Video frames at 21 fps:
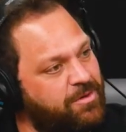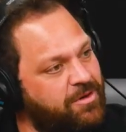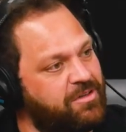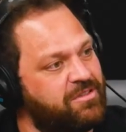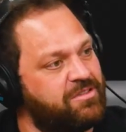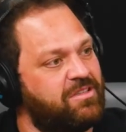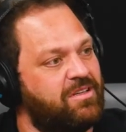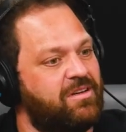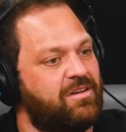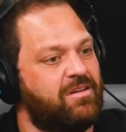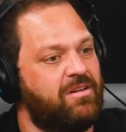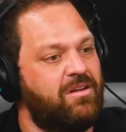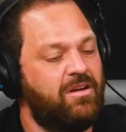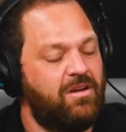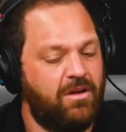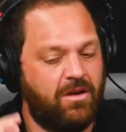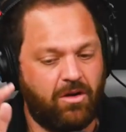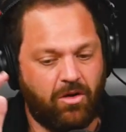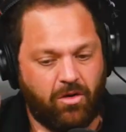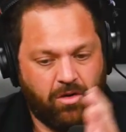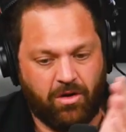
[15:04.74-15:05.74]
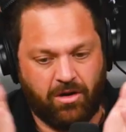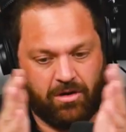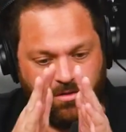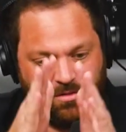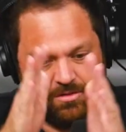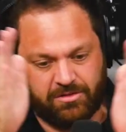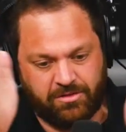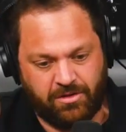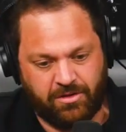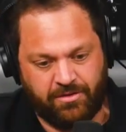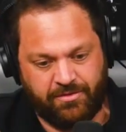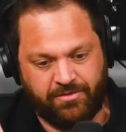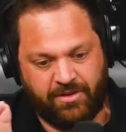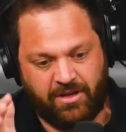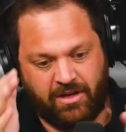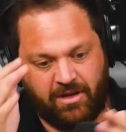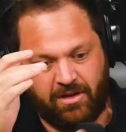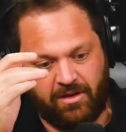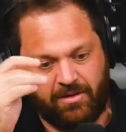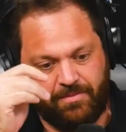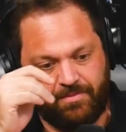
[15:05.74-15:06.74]
person, or sort of
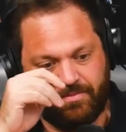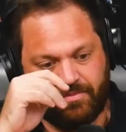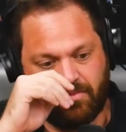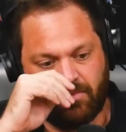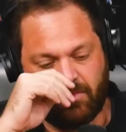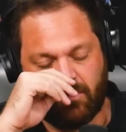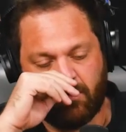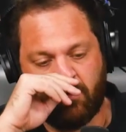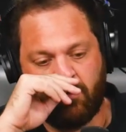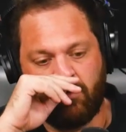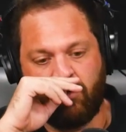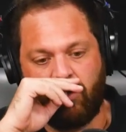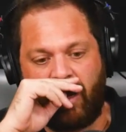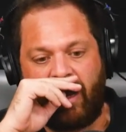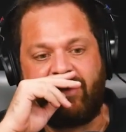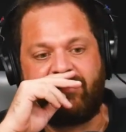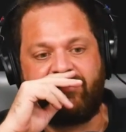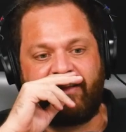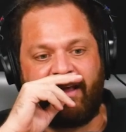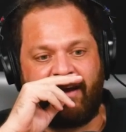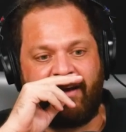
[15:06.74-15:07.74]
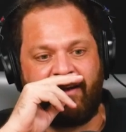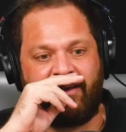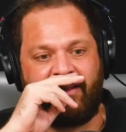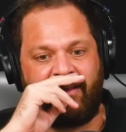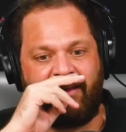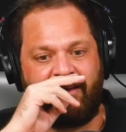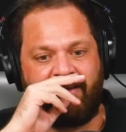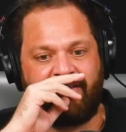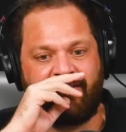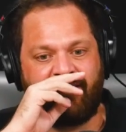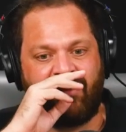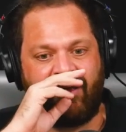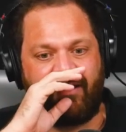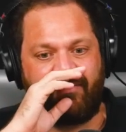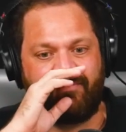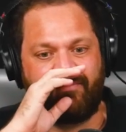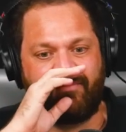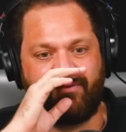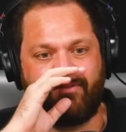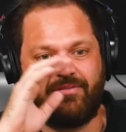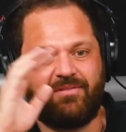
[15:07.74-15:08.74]
a identity
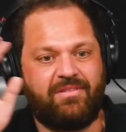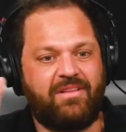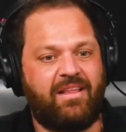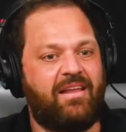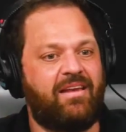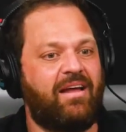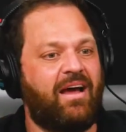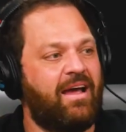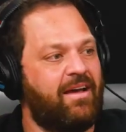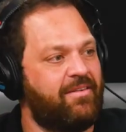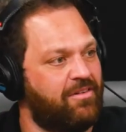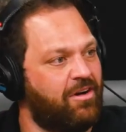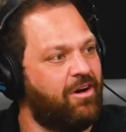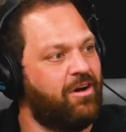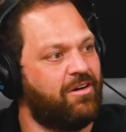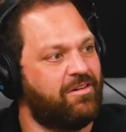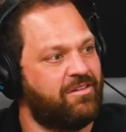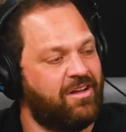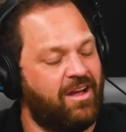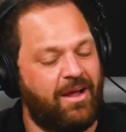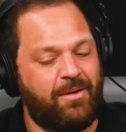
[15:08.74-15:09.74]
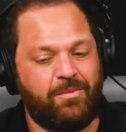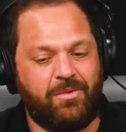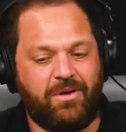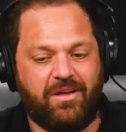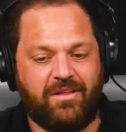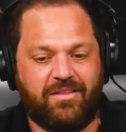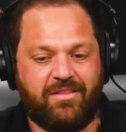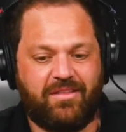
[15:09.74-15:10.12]
type that I have a hard time with.